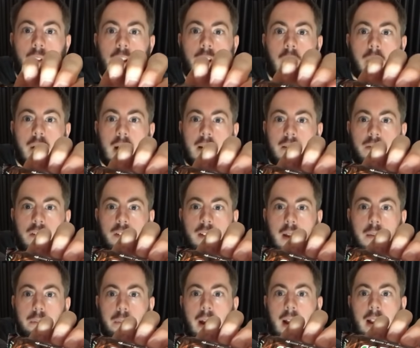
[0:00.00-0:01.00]
They don't have the
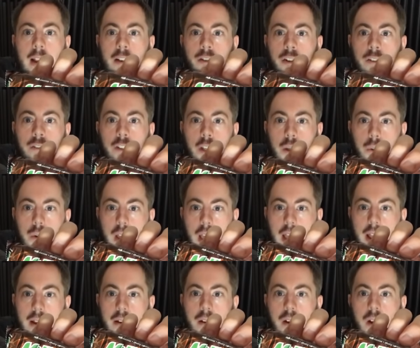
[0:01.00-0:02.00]
same package in the
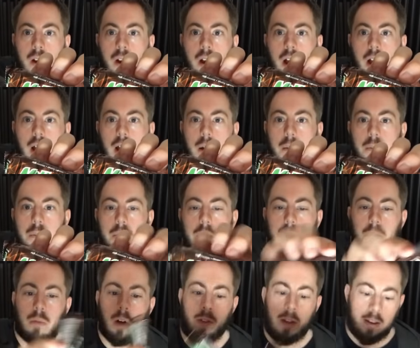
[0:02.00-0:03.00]
UK. Are
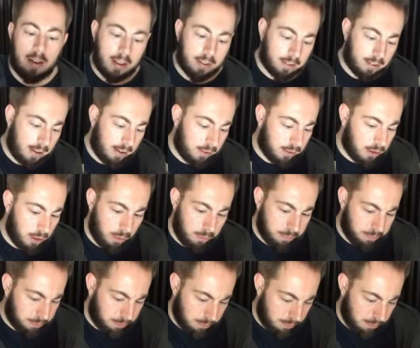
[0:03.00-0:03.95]
they Nestlé still?